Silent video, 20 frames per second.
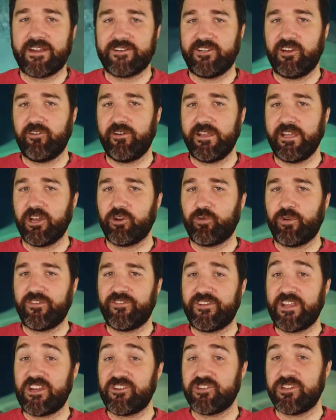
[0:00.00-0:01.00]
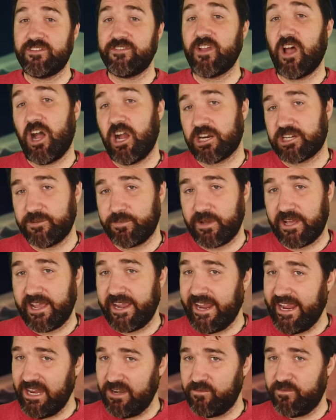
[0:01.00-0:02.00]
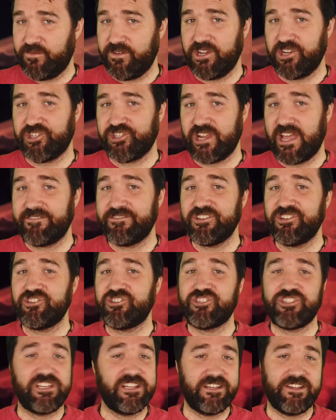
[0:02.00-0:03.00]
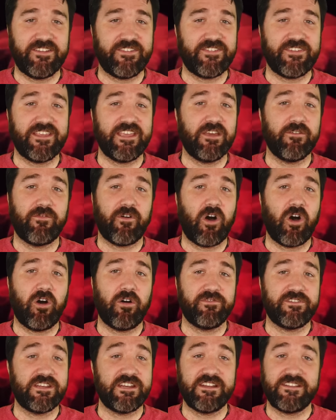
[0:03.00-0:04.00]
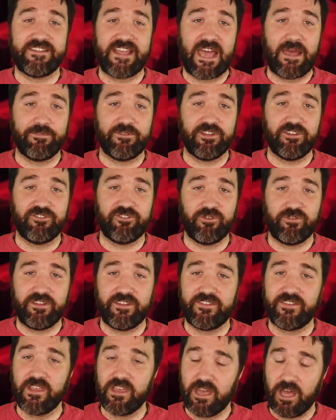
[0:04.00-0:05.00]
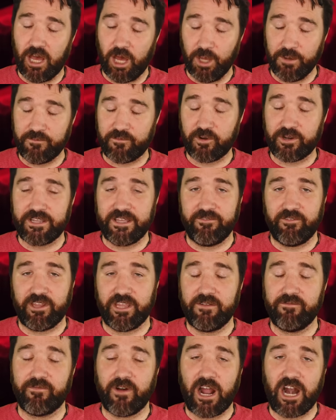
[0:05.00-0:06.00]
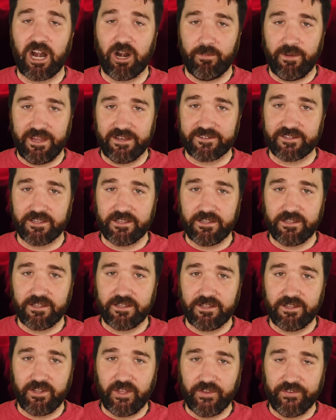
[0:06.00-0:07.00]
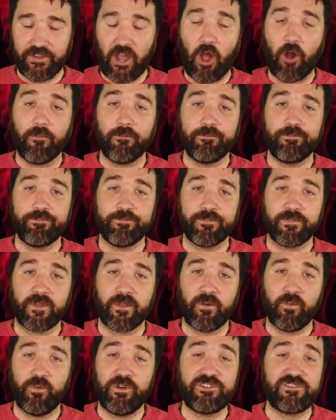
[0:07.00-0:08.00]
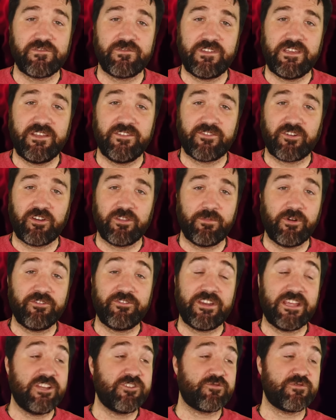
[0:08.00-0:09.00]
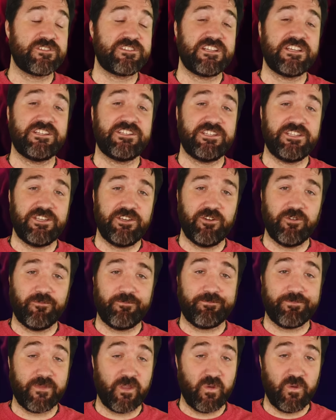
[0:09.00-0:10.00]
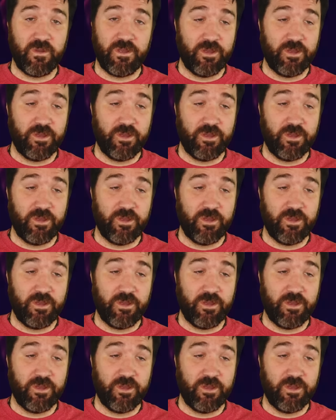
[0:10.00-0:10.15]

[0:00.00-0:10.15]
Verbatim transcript: Bacteria, crustaceans, octopi, and fish have ingeniously evolved and adapted to this unforgiving environment. So, which of these are the most interesting to you?